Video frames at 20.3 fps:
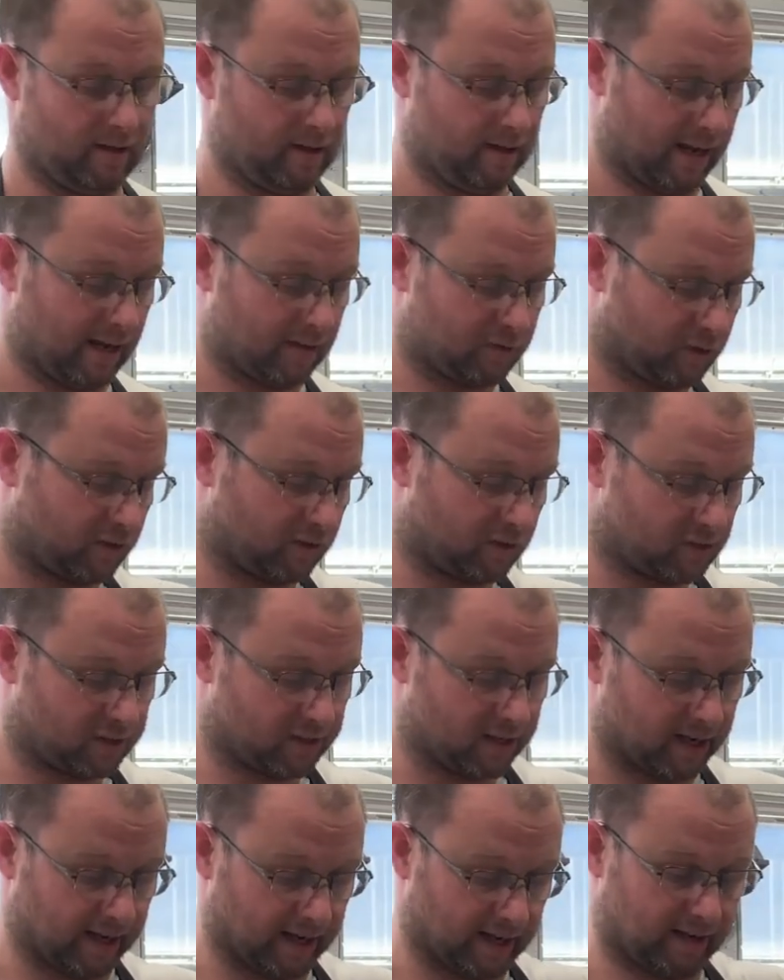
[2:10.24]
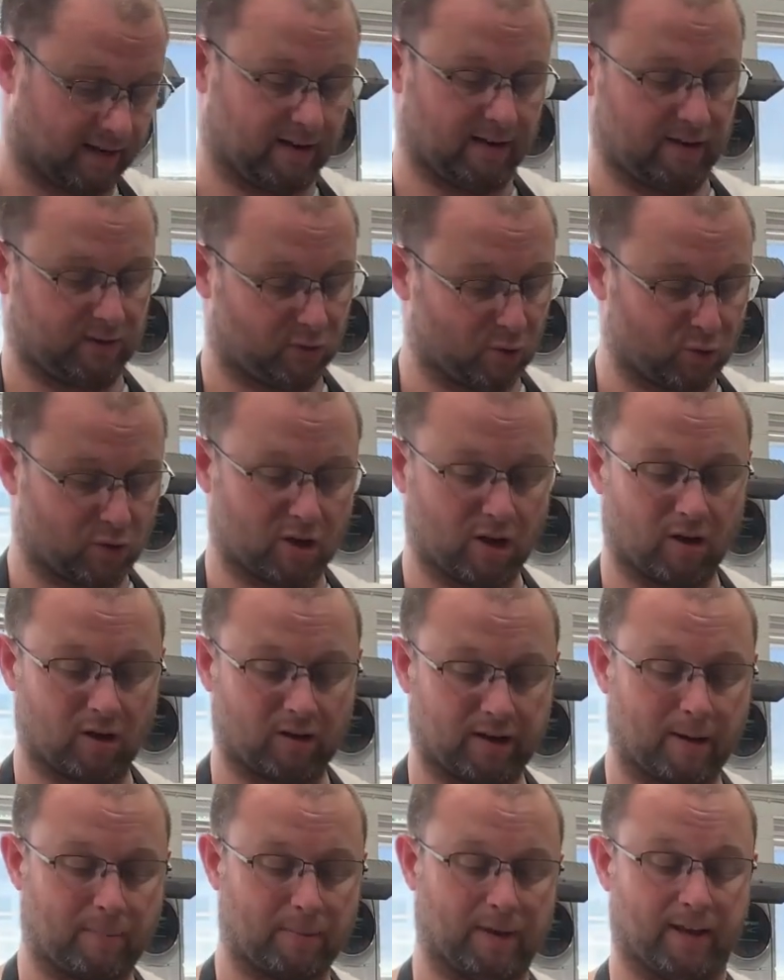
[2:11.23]
As you can see, it's all curled
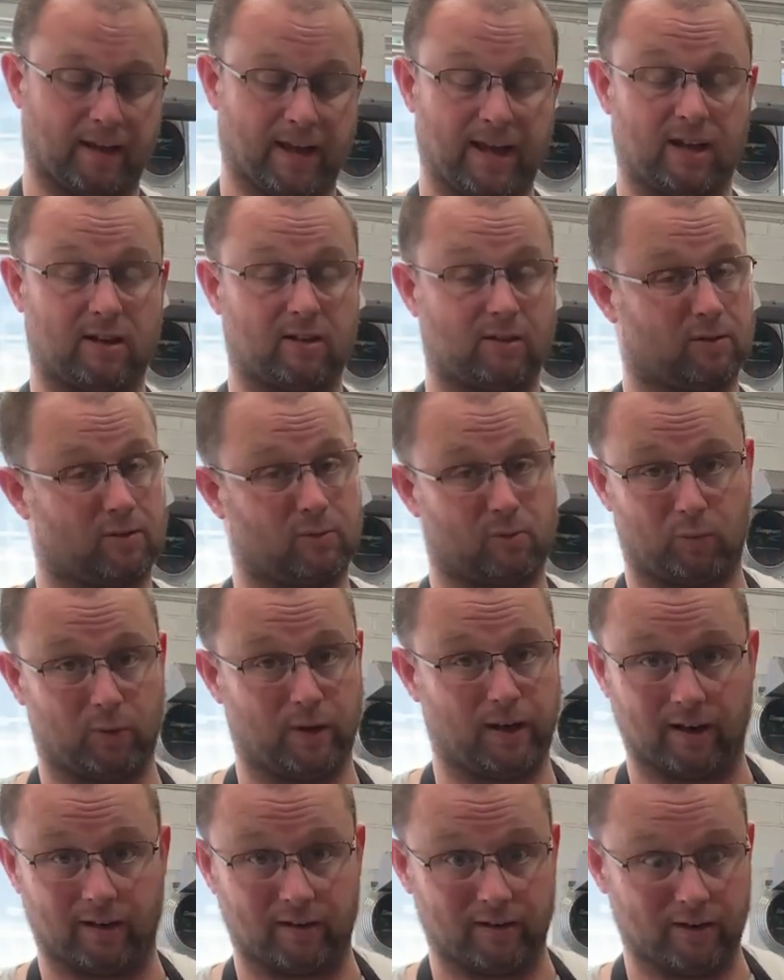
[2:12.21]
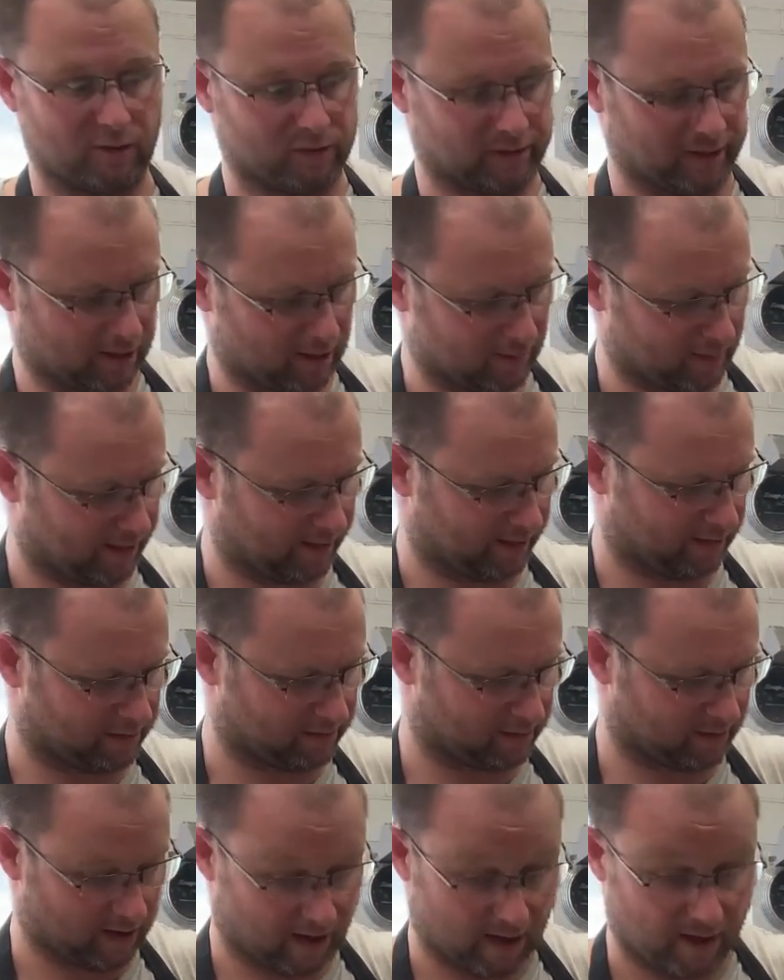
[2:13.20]
up in there because we don't use it in the mains.
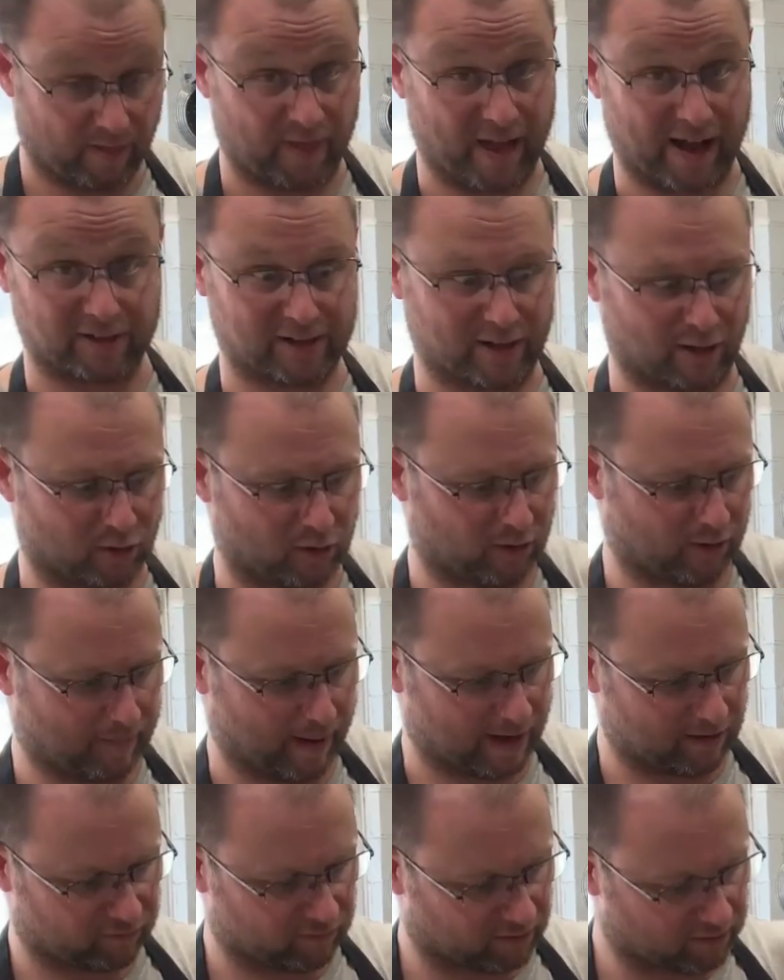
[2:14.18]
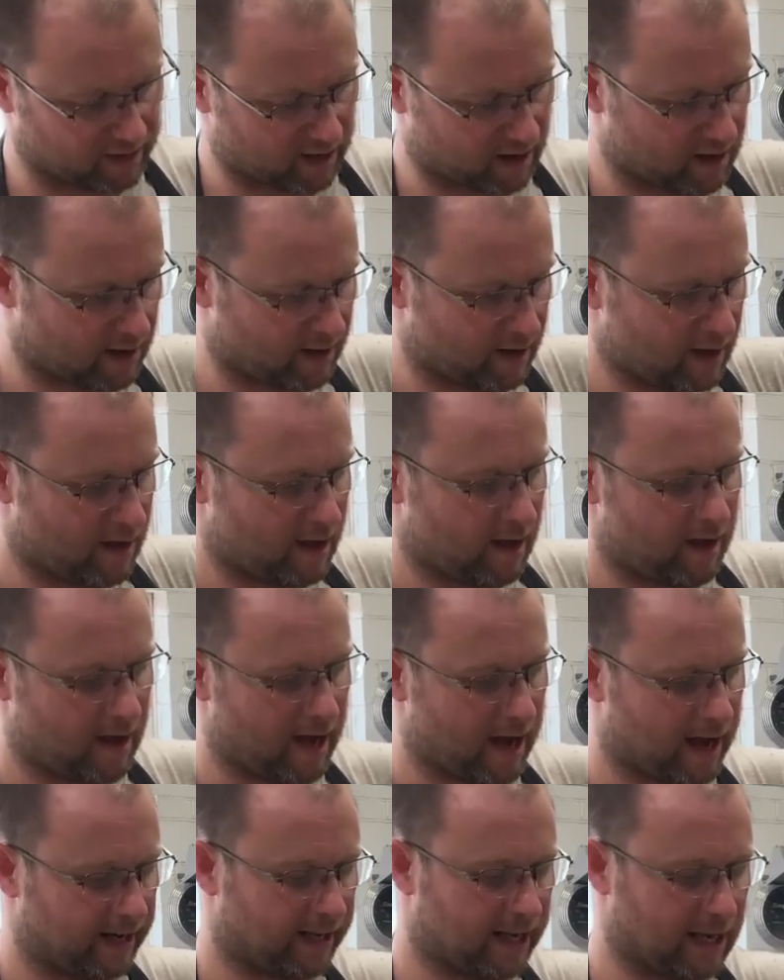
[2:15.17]
That's how good the batteries are,
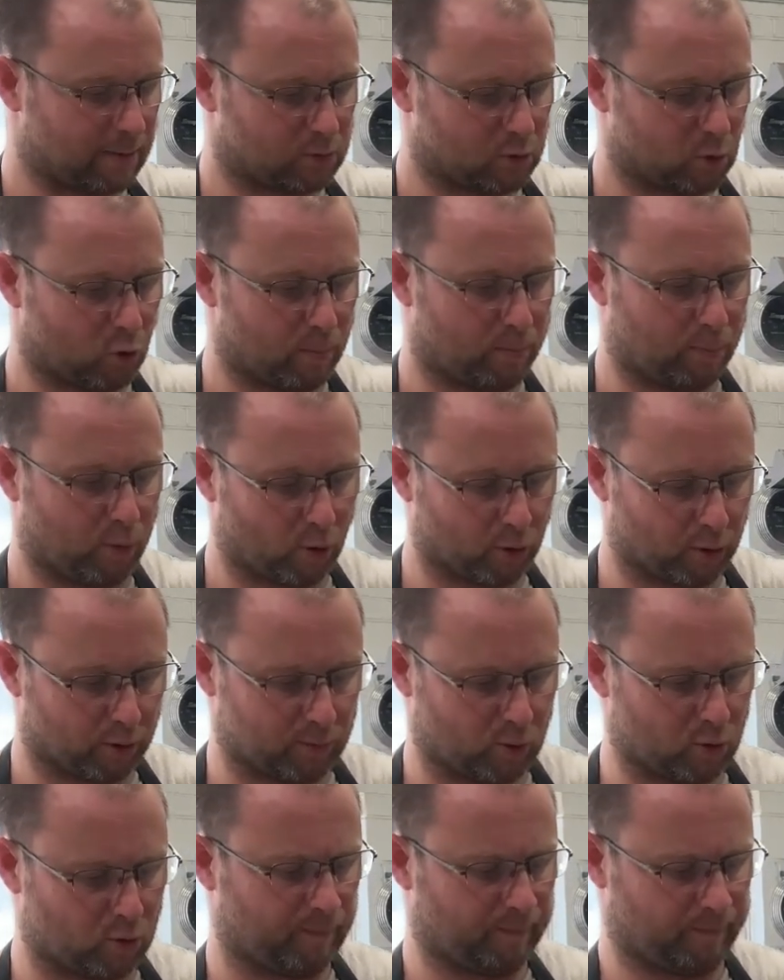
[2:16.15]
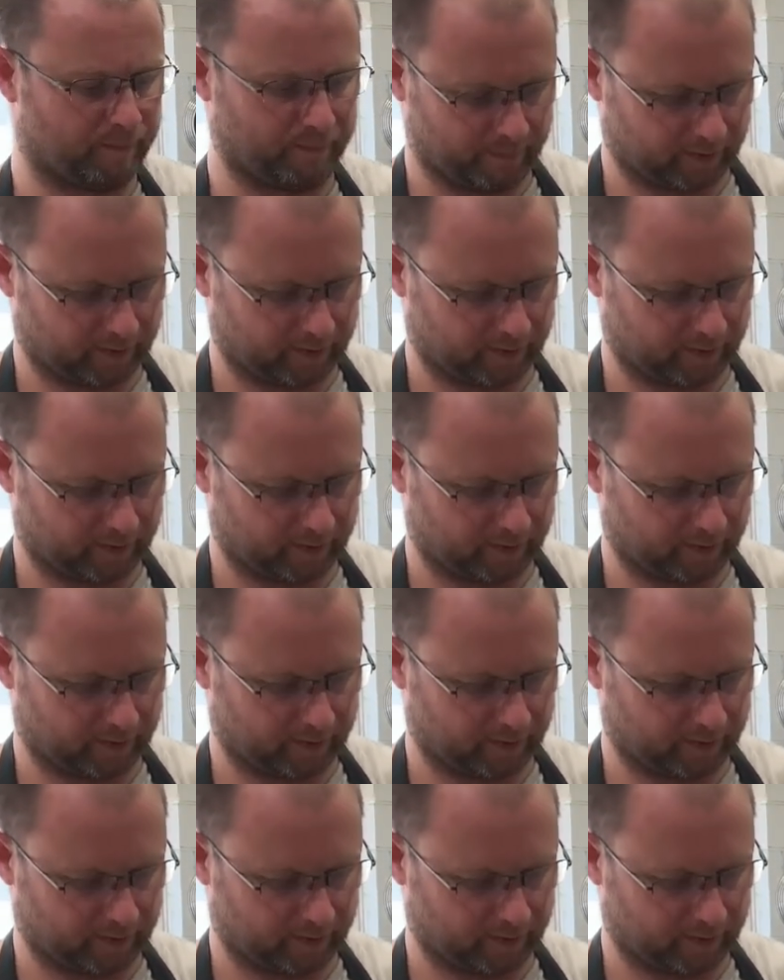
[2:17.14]
and it keeps it all portable